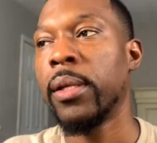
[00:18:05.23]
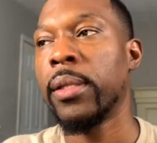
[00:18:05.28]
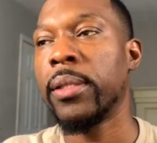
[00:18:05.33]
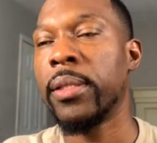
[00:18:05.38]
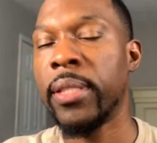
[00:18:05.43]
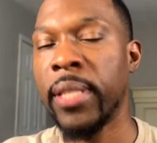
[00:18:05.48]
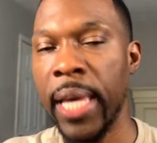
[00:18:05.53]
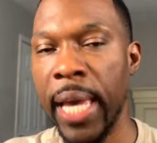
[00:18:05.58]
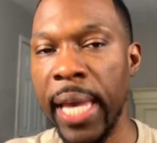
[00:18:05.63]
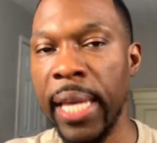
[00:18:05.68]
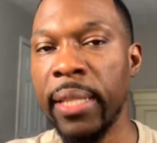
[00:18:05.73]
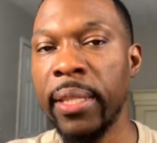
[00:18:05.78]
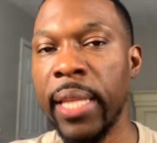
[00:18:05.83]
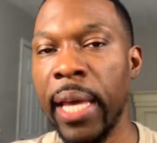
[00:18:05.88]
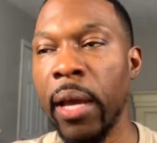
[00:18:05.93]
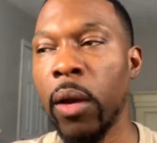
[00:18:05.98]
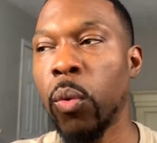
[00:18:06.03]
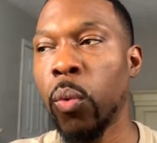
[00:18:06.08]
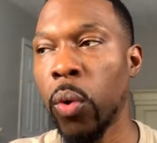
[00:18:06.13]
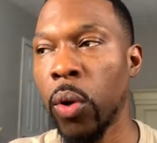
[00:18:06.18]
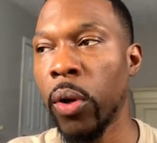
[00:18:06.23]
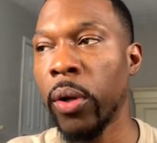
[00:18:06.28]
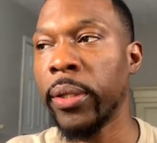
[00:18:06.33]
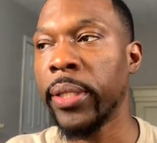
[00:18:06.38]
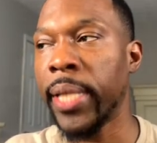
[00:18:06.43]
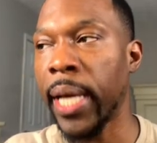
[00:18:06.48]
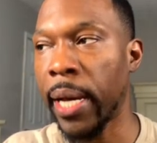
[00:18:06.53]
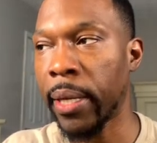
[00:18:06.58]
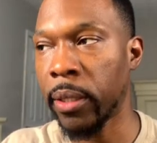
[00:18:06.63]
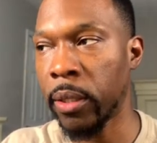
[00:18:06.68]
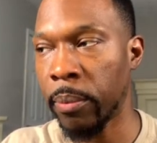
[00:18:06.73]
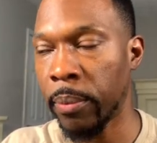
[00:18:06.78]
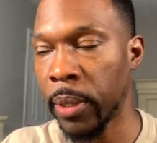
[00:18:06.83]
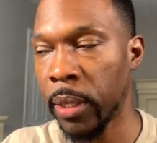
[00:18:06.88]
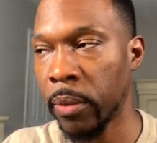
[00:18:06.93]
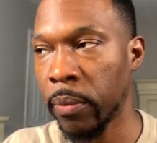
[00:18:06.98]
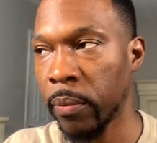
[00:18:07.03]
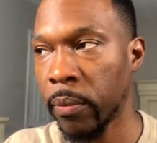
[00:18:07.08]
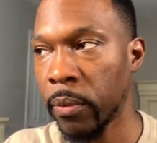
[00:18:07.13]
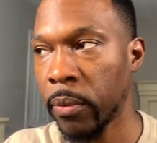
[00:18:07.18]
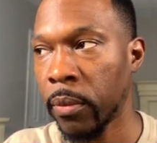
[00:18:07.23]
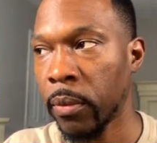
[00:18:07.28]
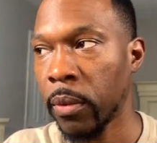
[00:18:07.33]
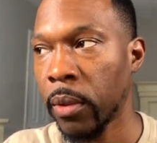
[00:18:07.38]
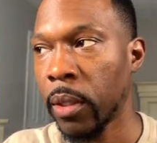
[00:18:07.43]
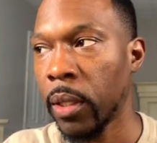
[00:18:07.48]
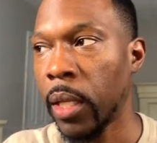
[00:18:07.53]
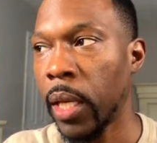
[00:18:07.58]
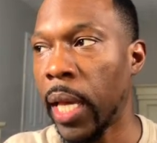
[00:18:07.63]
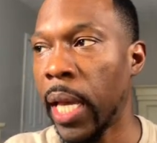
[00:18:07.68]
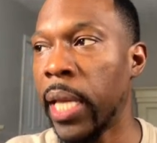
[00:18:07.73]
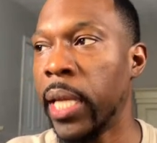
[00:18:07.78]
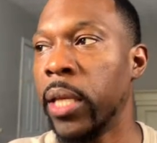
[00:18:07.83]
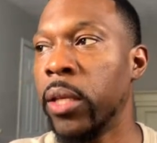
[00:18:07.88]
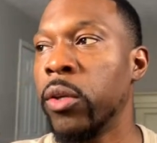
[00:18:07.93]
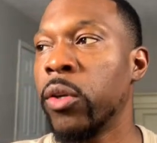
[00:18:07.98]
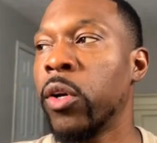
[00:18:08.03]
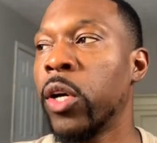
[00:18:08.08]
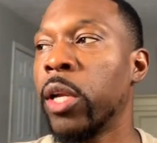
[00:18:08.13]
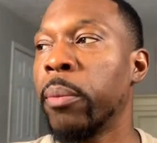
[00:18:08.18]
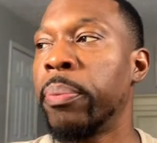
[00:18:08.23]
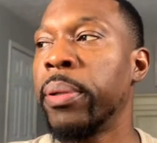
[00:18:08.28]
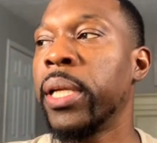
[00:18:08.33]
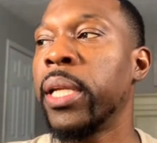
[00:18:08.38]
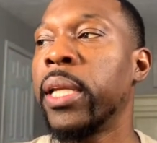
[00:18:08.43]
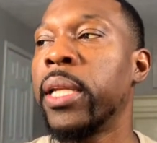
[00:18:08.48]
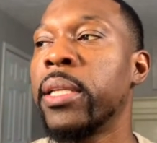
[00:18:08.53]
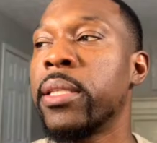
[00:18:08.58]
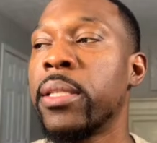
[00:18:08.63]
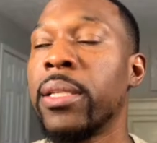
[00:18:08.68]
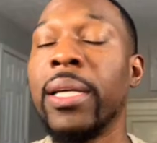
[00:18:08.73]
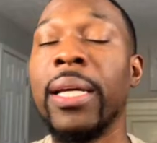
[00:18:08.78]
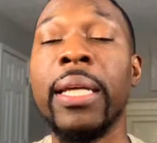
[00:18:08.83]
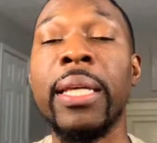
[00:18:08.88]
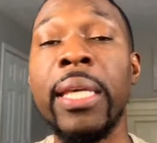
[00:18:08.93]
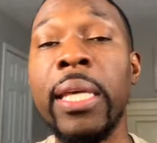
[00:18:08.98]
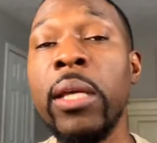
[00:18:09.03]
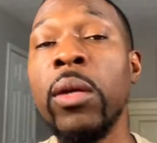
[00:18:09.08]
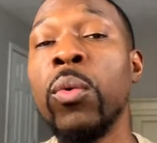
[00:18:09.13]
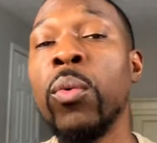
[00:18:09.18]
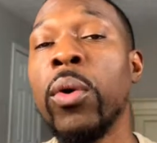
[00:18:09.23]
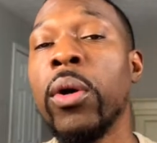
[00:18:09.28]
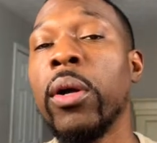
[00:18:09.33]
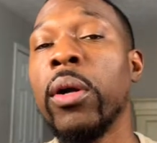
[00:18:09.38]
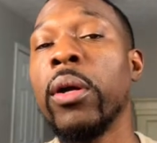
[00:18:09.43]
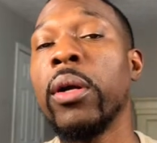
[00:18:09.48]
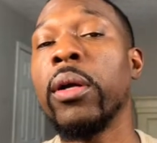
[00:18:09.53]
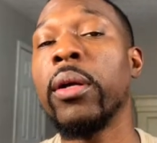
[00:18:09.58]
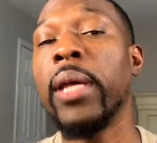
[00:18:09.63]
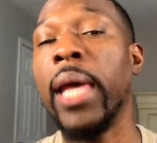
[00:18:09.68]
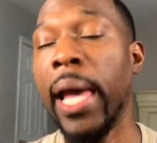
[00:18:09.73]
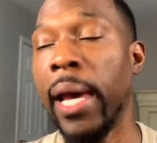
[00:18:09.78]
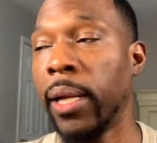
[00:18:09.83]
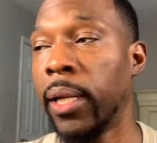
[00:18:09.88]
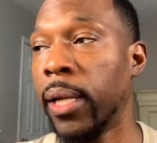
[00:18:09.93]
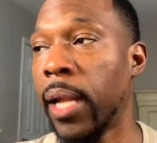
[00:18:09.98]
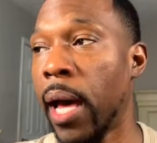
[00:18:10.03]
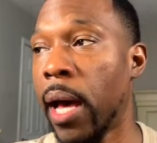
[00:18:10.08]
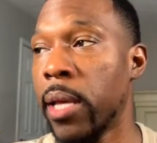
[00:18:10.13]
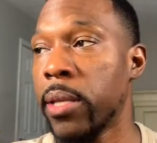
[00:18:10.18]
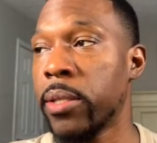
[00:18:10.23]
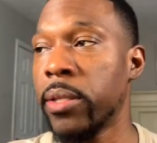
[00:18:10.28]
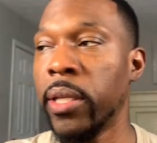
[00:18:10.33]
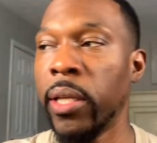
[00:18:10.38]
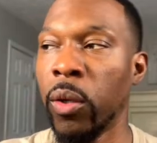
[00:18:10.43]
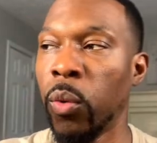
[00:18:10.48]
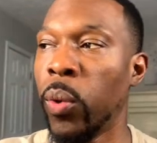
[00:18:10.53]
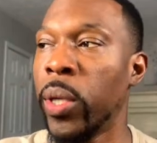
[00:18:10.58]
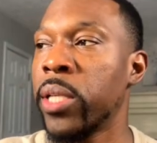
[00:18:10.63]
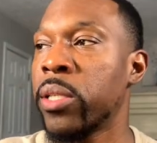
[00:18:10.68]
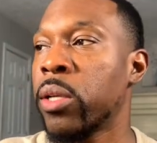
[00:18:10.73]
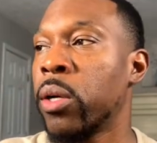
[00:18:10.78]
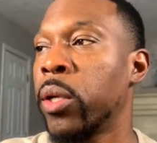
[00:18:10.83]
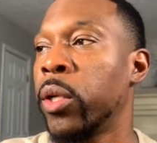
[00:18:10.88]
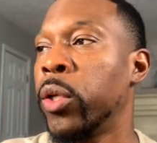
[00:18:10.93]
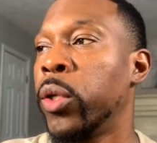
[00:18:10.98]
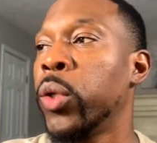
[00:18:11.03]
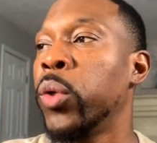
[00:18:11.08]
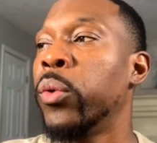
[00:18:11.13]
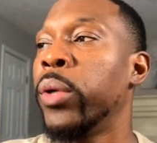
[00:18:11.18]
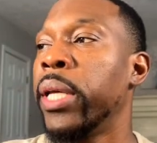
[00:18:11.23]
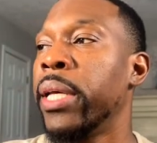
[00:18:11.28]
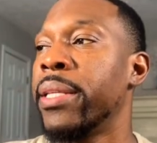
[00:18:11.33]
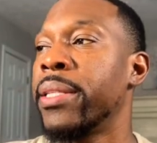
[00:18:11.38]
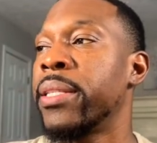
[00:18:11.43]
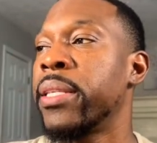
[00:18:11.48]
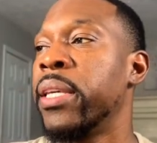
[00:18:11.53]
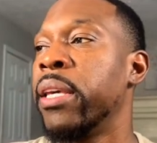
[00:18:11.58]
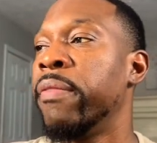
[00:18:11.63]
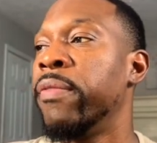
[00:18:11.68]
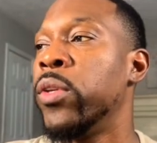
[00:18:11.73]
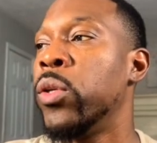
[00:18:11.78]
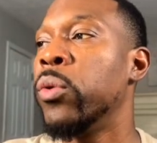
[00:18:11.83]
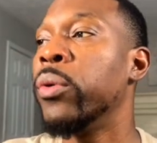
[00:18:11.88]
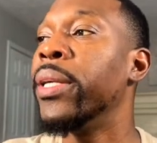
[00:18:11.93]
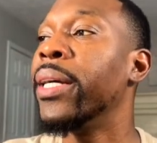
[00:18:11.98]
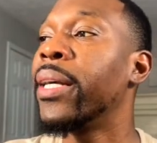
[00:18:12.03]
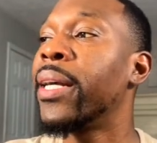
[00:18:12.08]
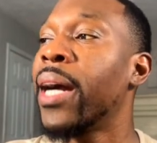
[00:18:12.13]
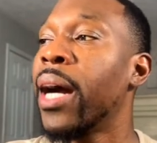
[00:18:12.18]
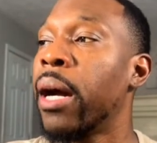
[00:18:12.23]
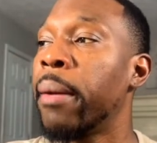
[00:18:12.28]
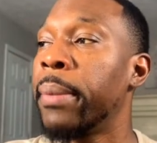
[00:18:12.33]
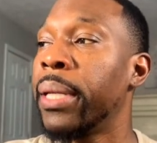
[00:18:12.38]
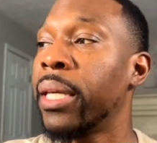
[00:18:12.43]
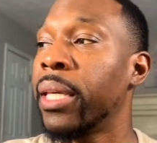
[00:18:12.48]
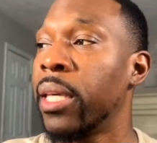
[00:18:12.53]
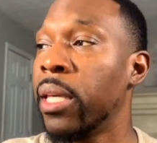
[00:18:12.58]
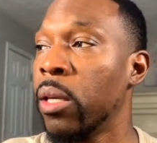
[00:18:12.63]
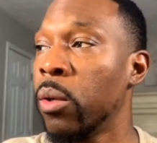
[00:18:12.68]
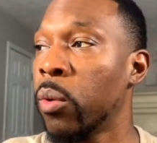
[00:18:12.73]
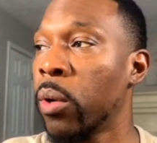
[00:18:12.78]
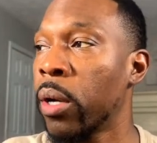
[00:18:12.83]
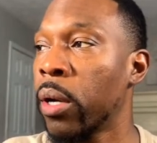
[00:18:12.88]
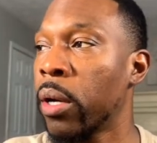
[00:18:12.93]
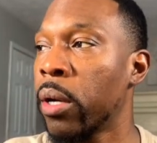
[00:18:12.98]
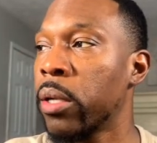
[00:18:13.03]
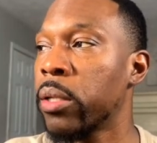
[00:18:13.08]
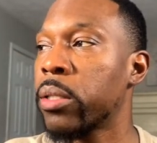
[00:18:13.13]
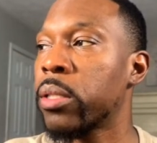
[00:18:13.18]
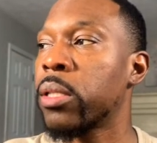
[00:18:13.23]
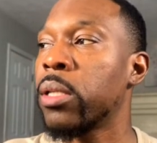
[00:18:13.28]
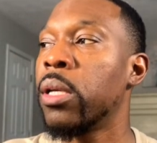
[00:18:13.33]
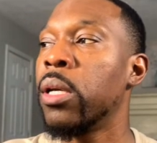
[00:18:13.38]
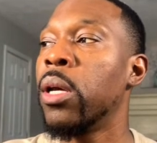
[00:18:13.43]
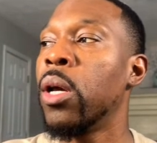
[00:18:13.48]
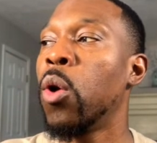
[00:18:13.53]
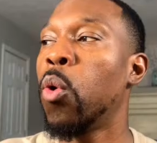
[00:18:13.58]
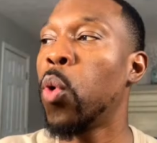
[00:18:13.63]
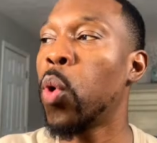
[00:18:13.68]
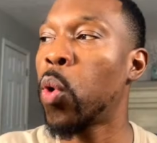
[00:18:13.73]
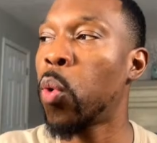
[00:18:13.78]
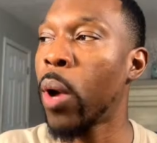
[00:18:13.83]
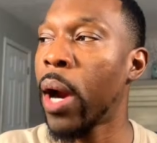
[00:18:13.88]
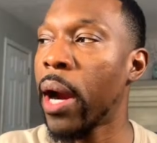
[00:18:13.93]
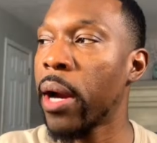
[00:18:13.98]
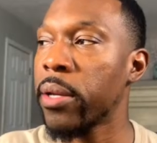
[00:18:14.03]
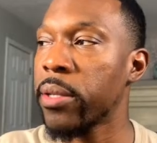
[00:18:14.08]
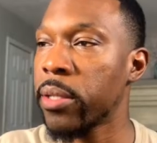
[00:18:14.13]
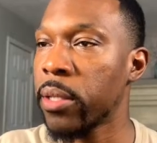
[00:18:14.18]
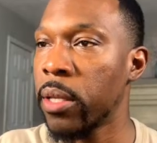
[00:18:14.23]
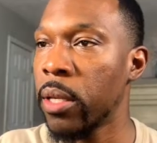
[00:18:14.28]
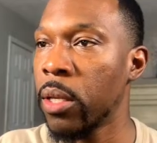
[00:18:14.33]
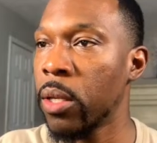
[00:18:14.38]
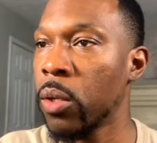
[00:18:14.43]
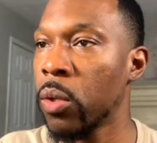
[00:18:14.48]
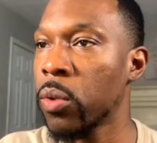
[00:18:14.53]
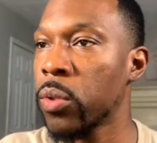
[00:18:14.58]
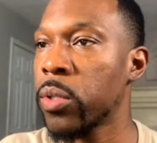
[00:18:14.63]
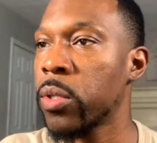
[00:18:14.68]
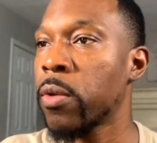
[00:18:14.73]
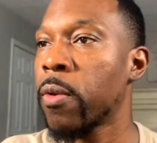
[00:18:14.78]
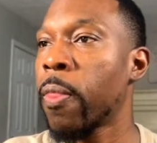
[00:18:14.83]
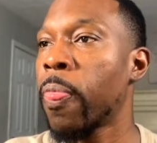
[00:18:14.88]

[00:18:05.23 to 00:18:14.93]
Take that Word document and then you're going to put it into a keyword analyzer. And what it's going to do is give you the common keywords, required skills,